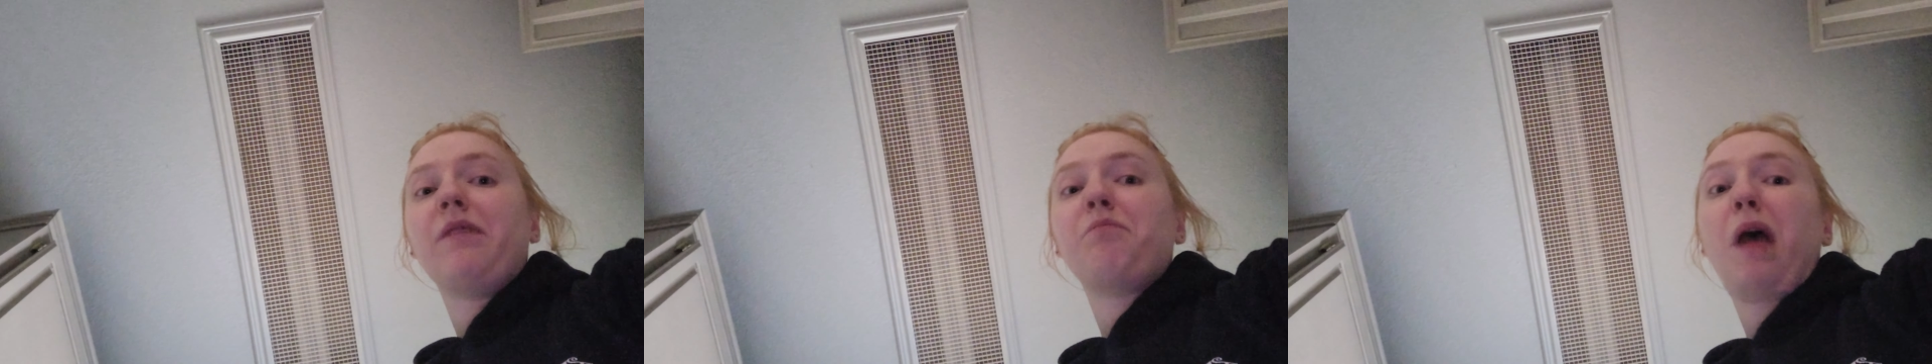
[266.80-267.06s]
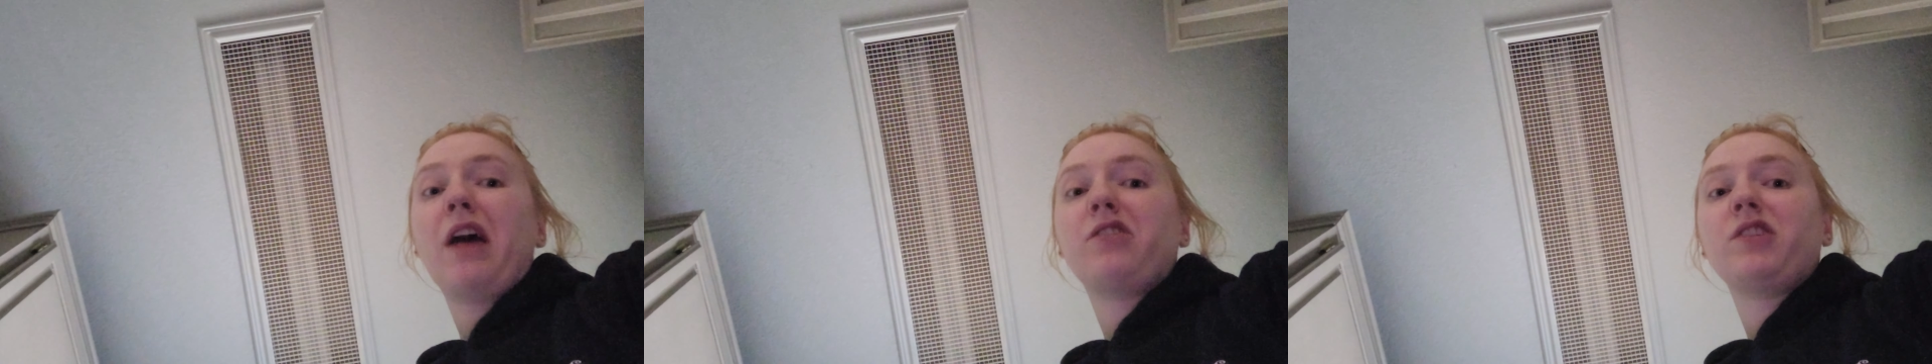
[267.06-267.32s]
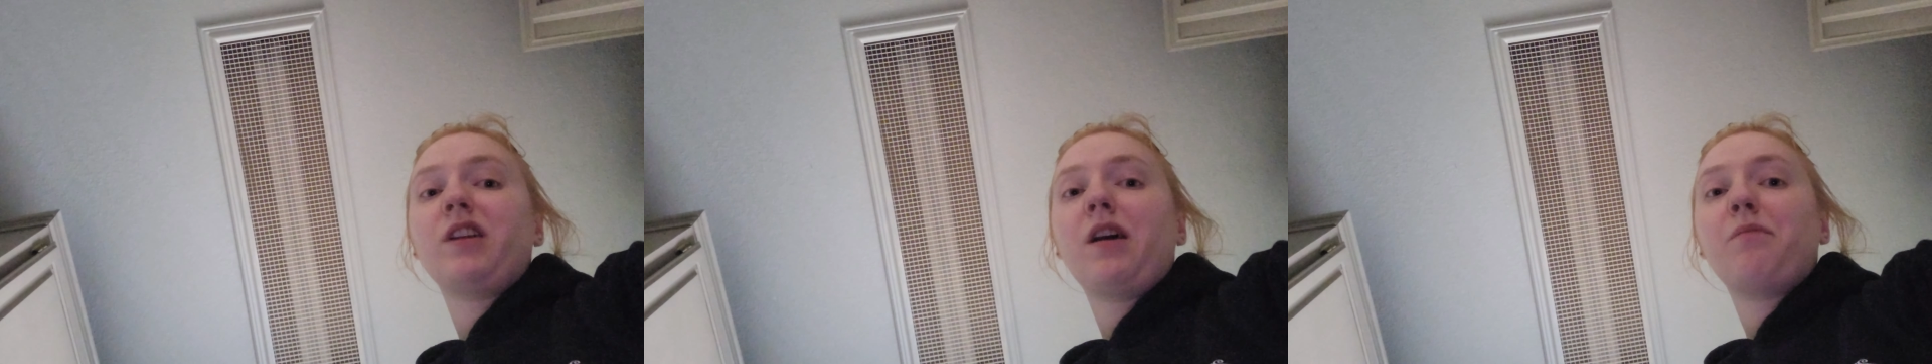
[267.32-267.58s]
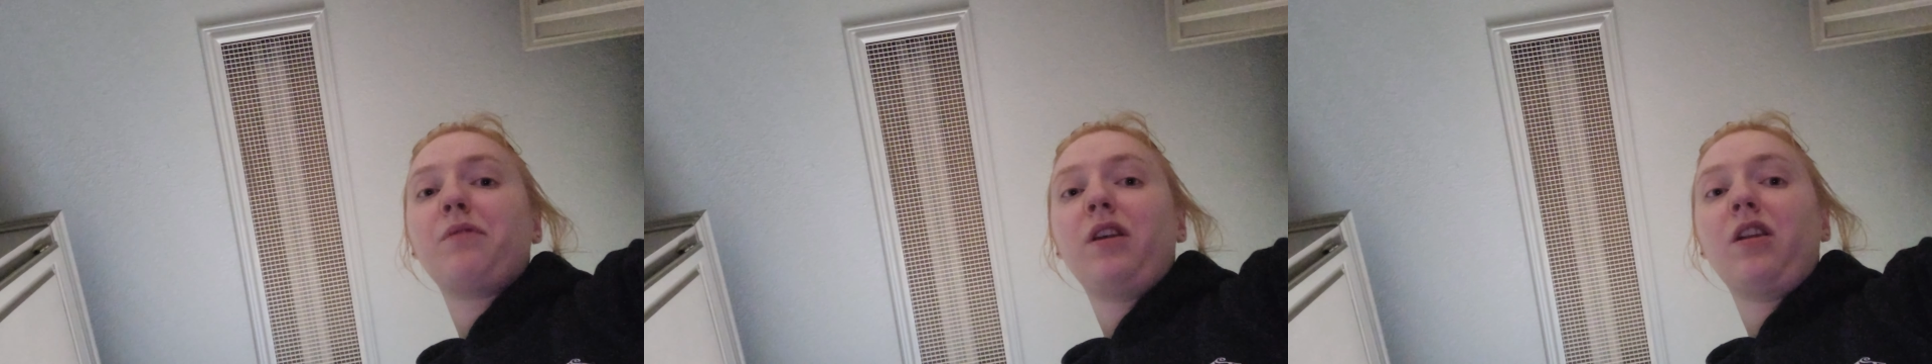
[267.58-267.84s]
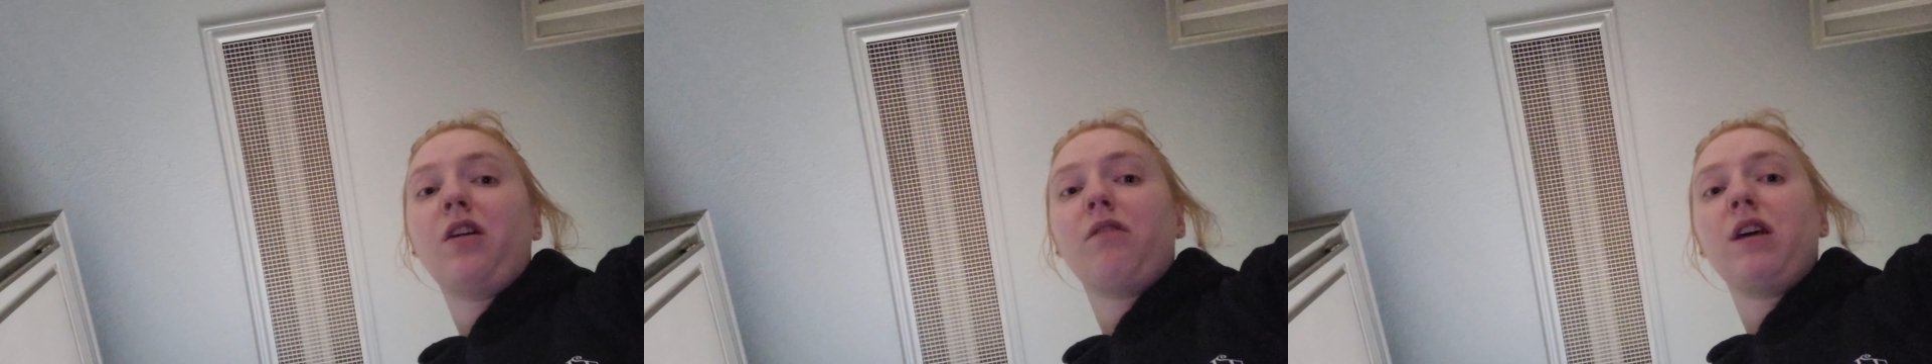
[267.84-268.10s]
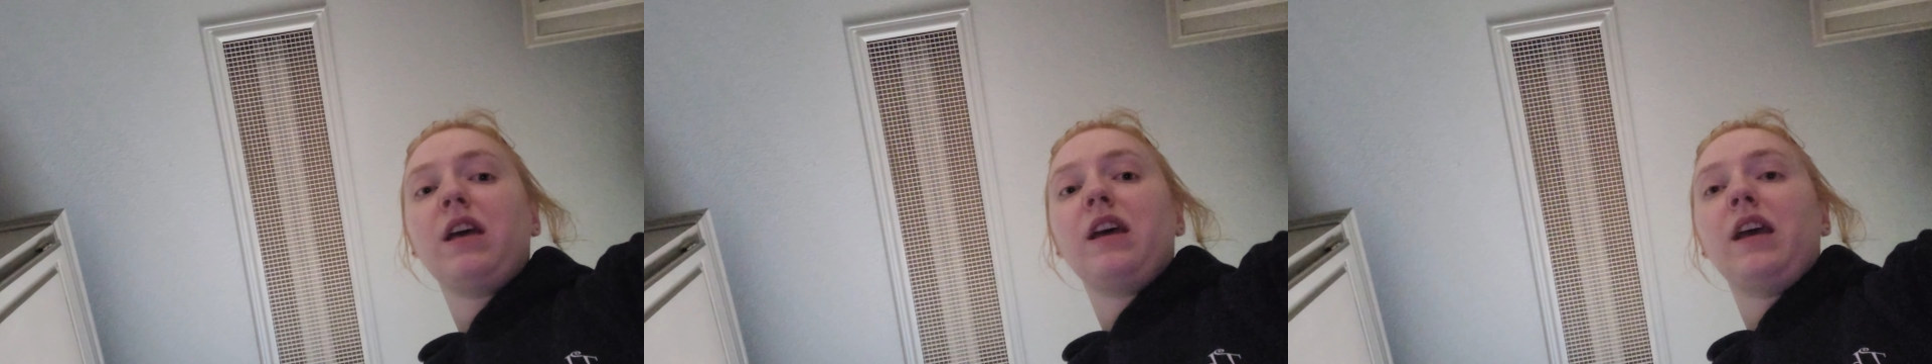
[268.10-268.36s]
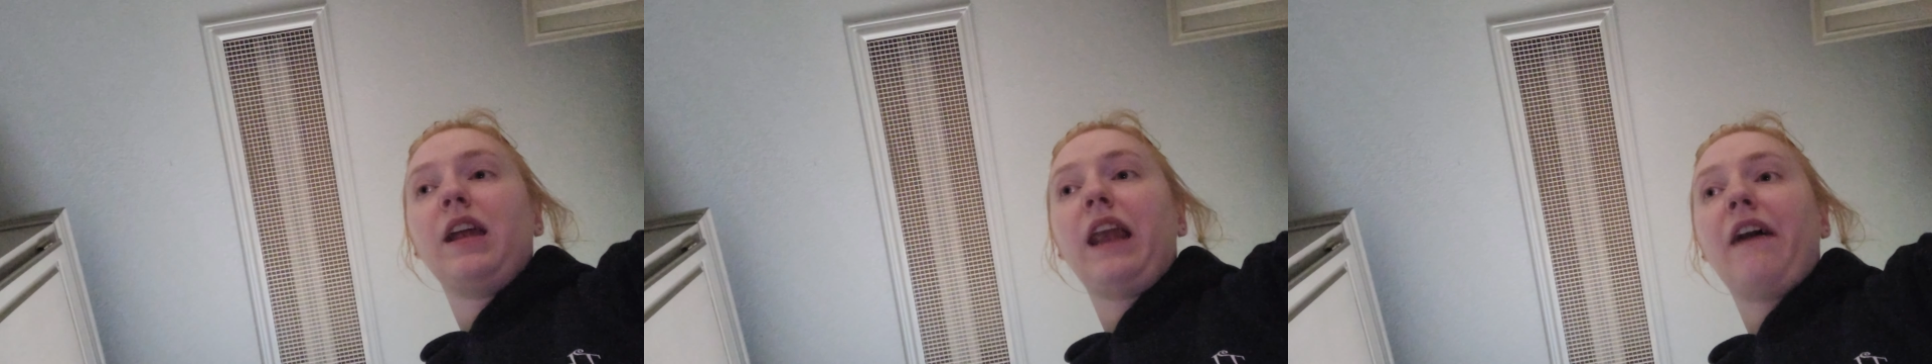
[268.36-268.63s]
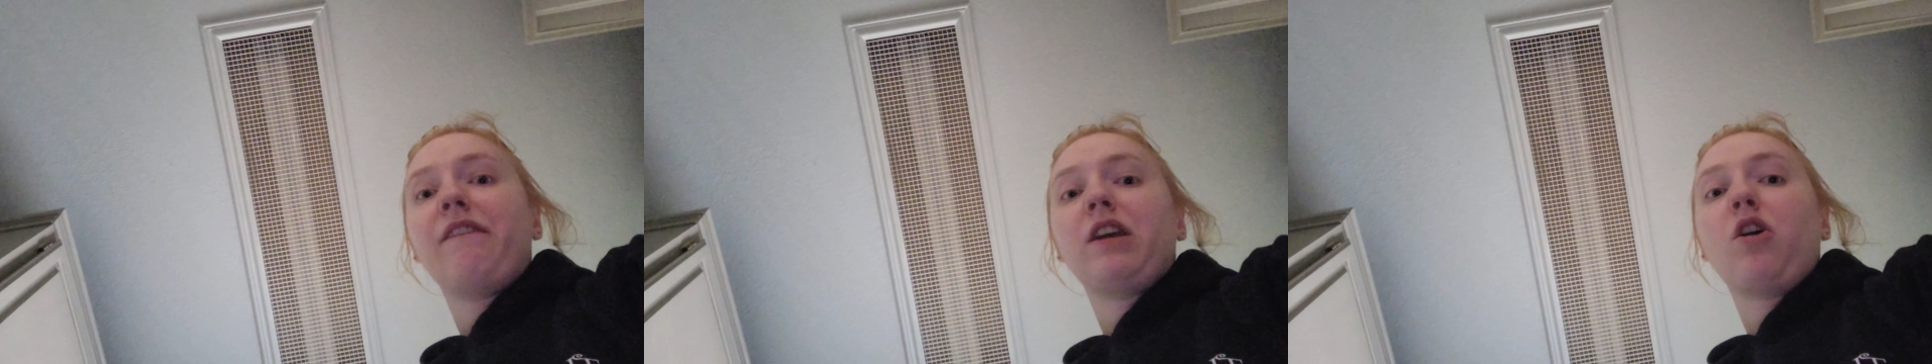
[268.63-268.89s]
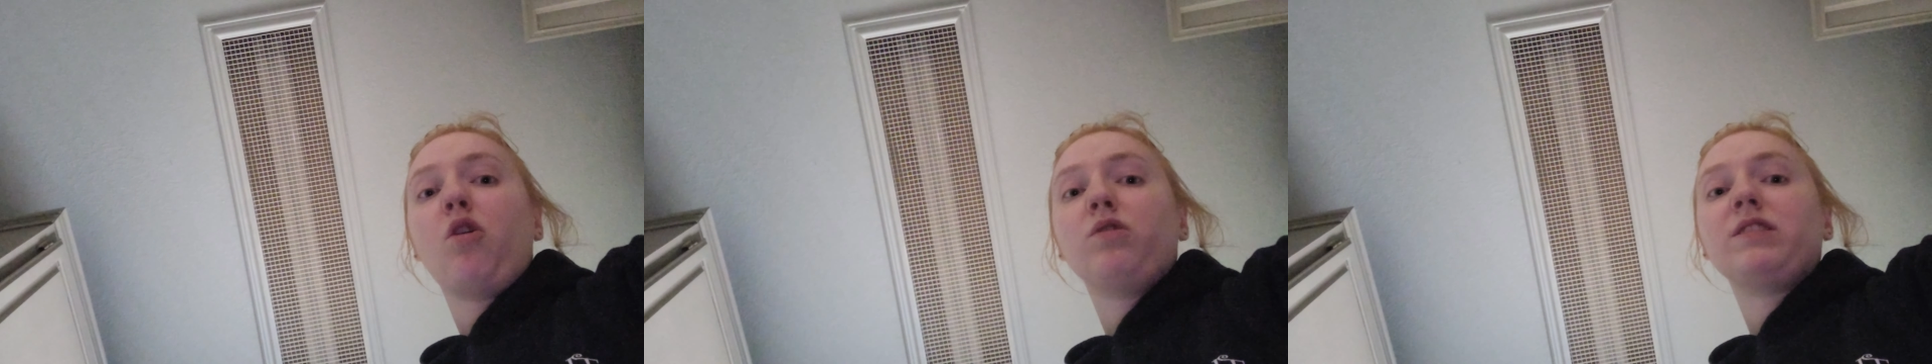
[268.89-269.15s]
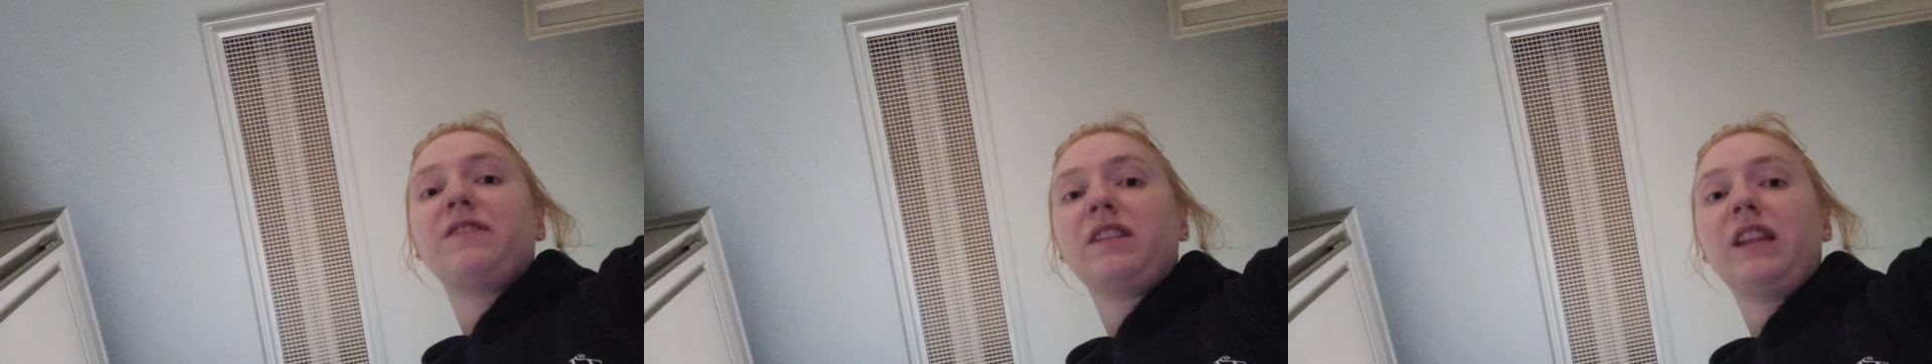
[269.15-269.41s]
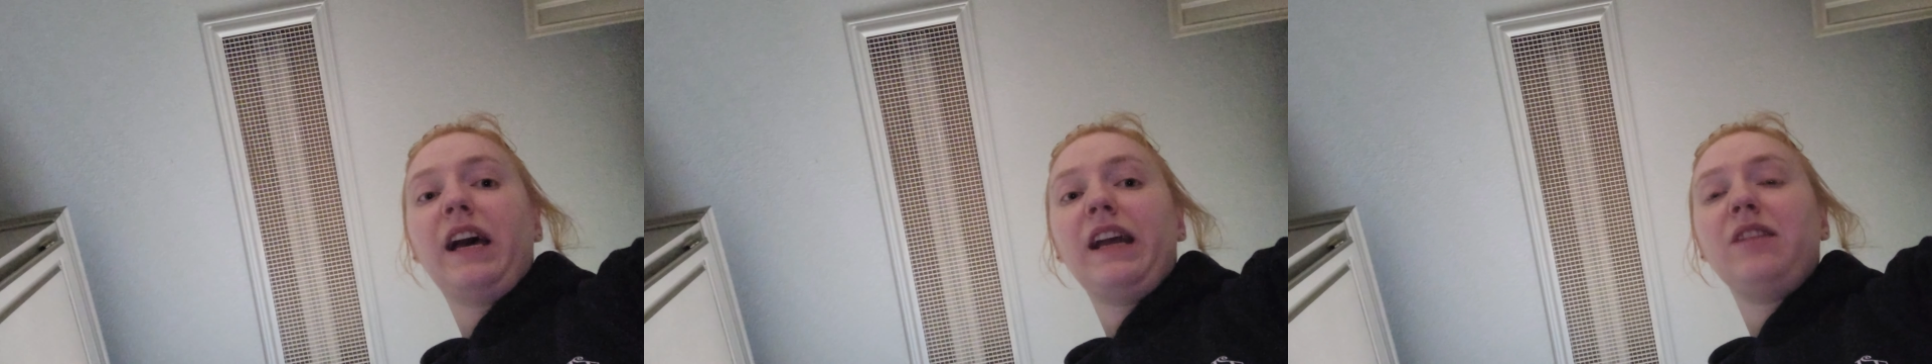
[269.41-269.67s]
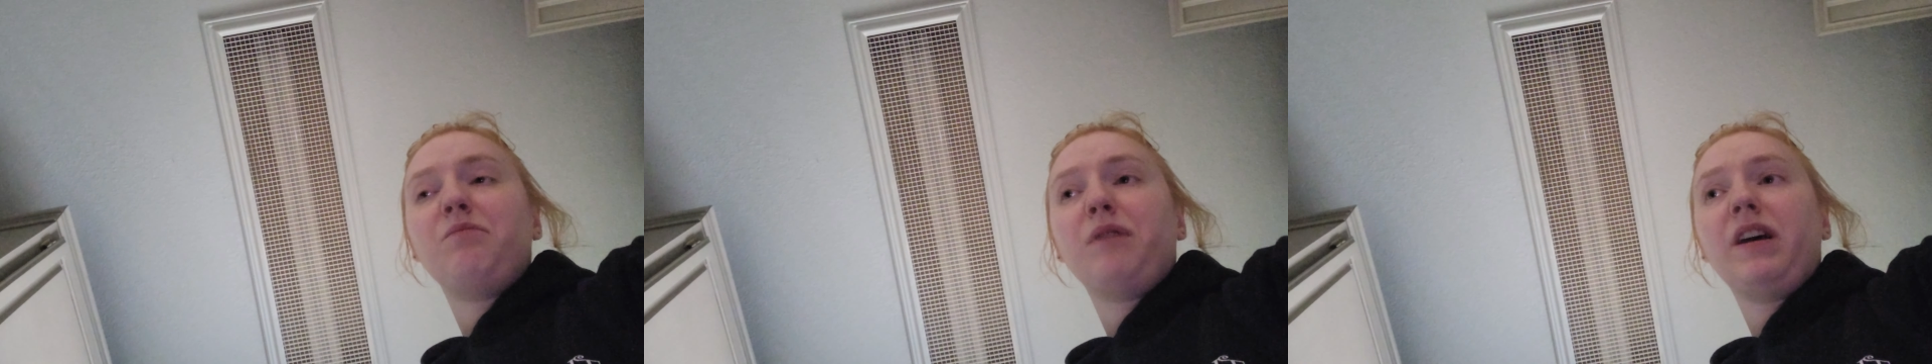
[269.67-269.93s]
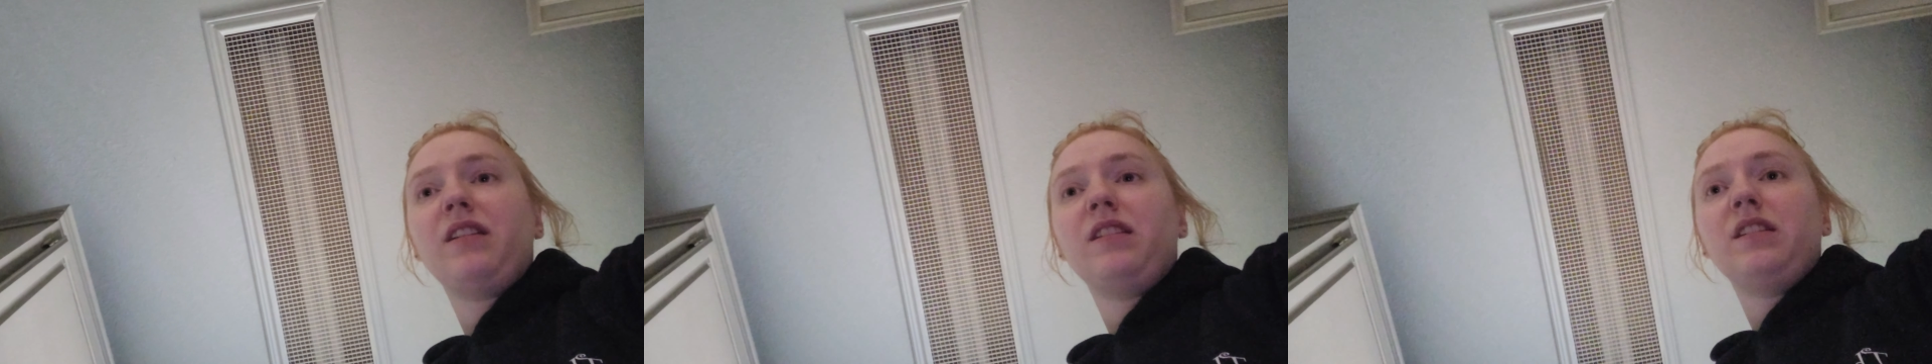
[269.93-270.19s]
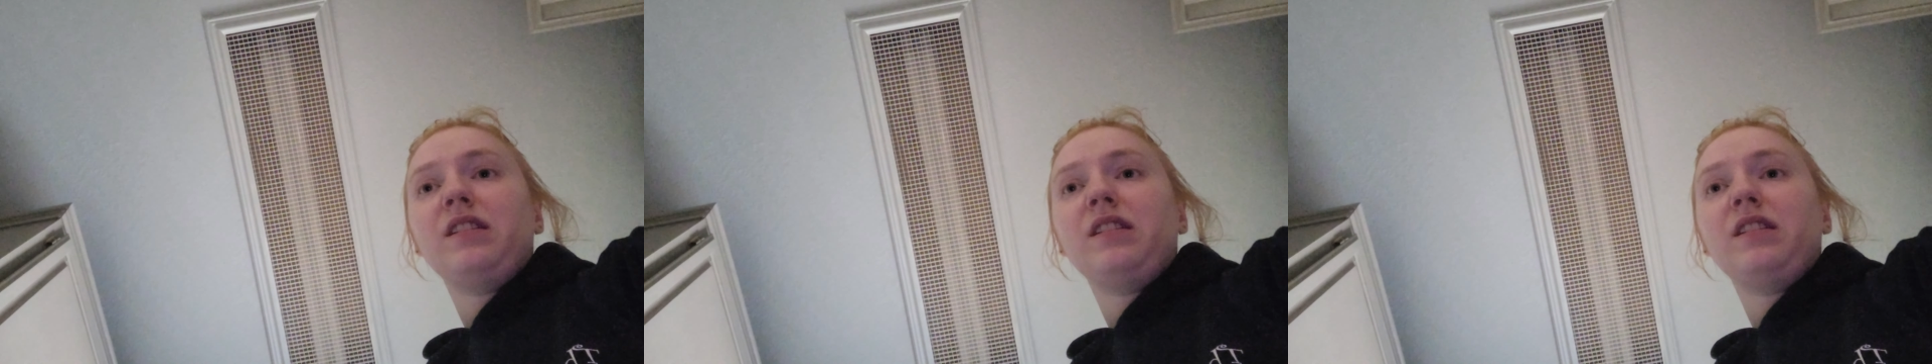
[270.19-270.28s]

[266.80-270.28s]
it, patch it up, you know, and have like a whole different light, but